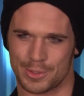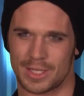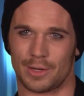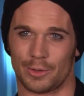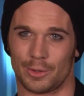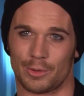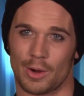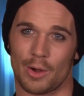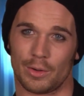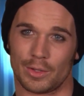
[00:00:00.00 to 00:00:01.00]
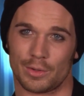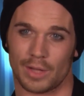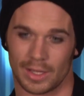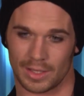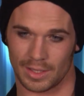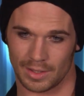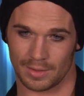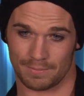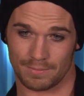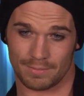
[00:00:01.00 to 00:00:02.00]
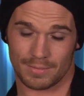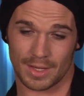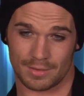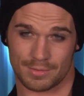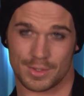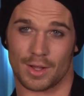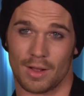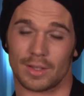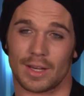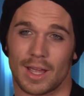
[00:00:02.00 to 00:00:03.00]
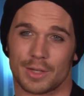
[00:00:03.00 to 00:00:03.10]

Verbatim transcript: see her grow into like a solid